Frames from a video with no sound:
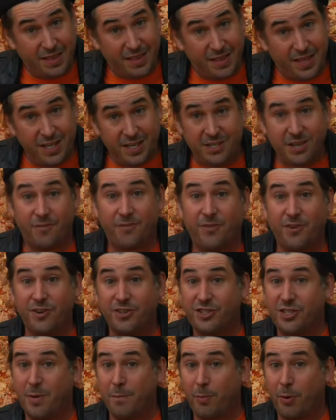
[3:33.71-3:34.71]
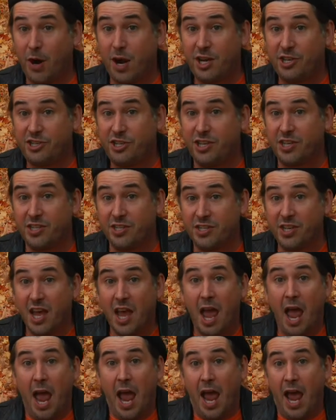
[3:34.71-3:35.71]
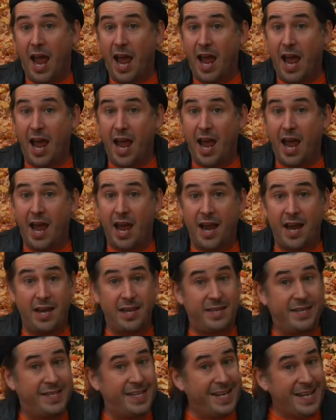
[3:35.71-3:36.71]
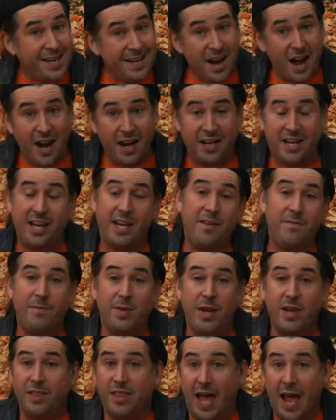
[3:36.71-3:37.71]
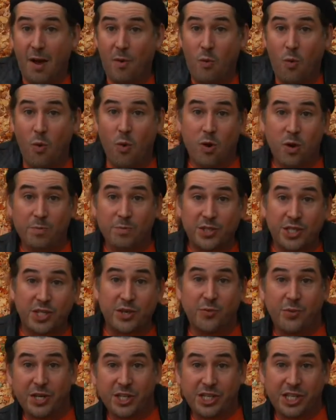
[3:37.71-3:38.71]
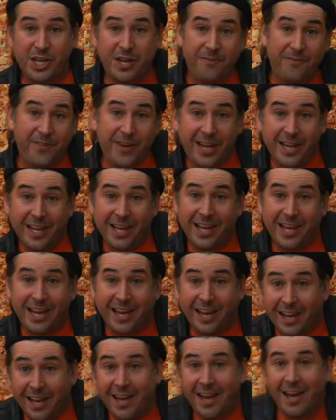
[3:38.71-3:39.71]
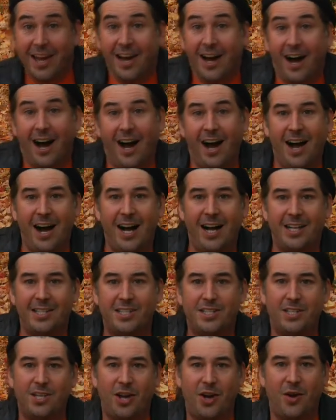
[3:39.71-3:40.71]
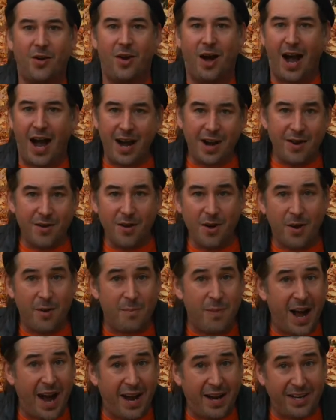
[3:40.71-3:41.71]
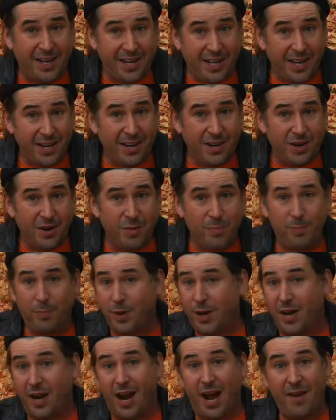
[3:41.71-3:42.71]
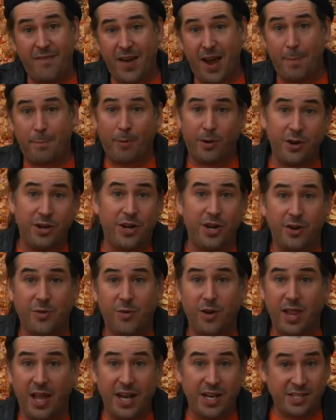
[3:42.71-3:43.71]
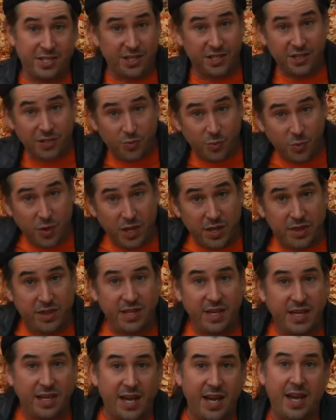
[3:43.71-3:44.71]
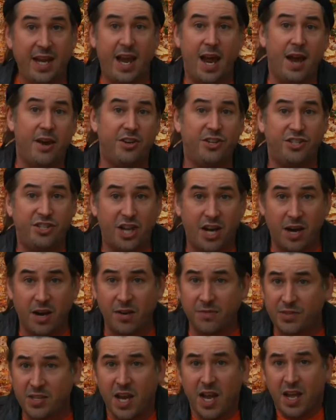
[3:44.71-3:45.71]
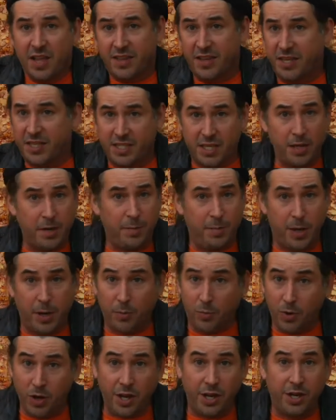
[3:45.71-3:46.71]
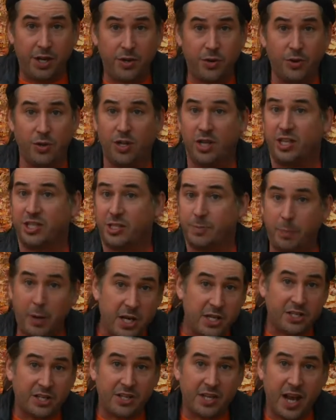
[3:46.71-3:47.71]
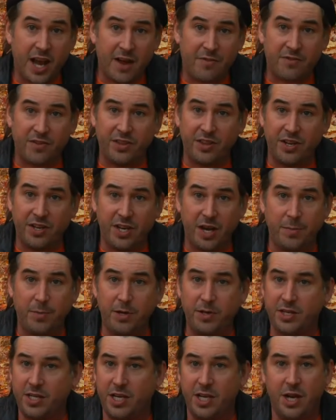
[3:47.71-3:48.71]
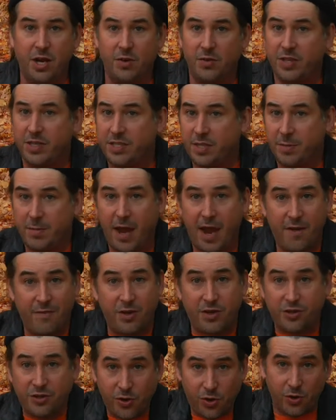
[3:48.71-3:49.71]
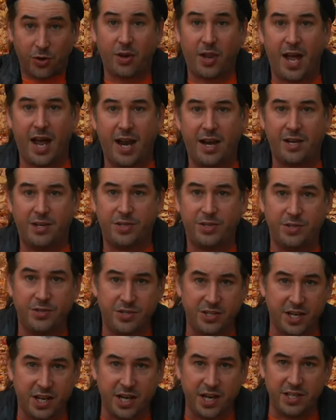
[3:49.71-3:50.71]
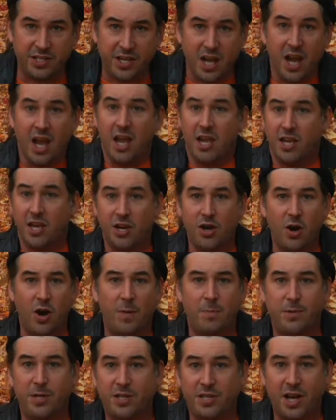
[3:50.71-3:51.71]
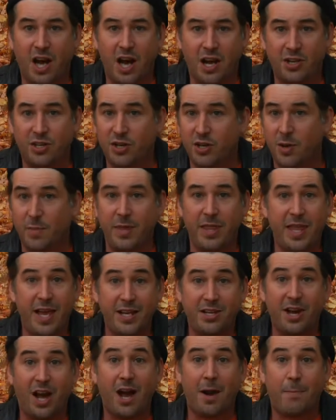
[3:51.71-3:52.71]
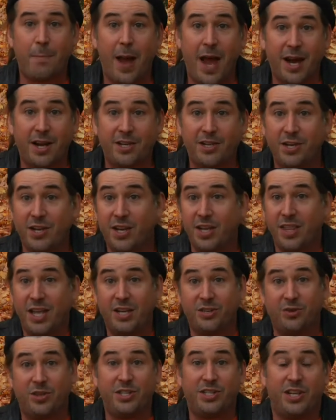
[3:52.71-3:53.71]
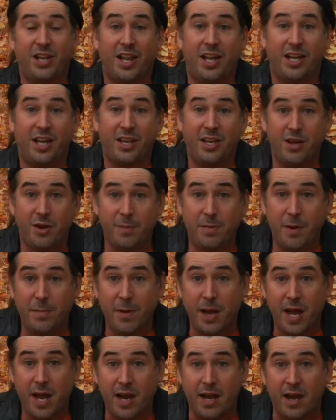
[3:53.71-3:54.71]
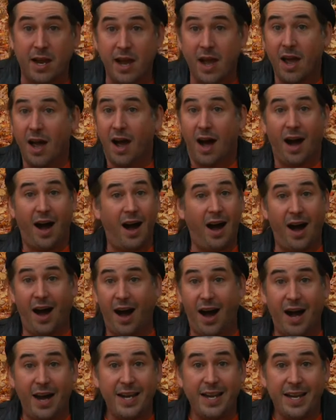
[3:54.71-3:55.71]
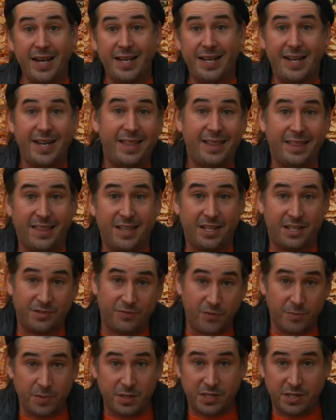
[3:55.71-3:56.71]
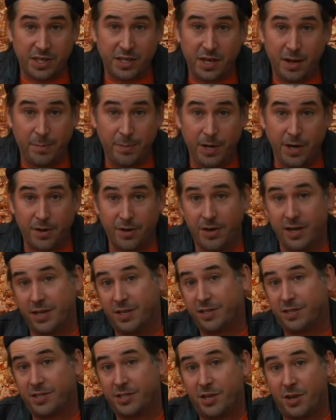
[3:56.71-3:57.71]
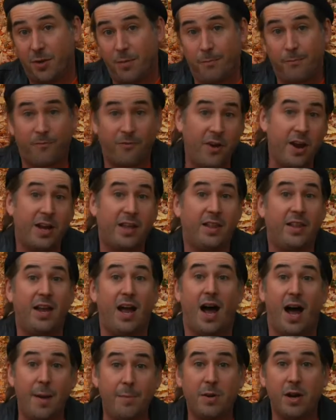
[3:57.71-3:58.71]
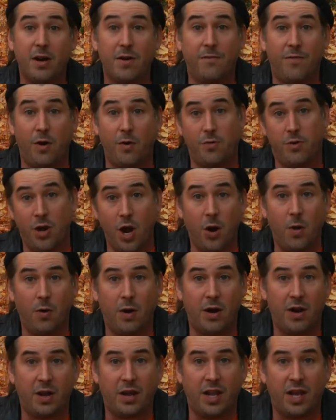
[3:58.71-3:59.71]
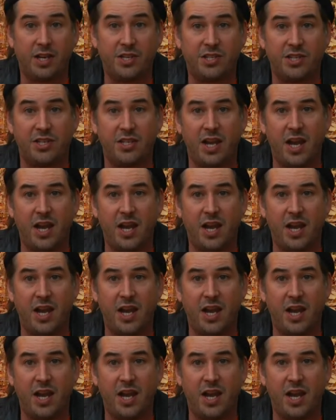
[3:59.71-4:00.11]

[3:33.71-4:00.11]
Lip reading: these are first impressions and did not give me that warm, squishy feeling. So I don't know about you, but I've had pretty good relations with the King County Sheriffs. They seem to be really cool, especially after the WTO. They seem to have a total attitude change. You go up, you talk to them, and they talk back to you and they treat you like a human being. I didn't get this from the city of Burien. So frankly, I'm going to vote no on election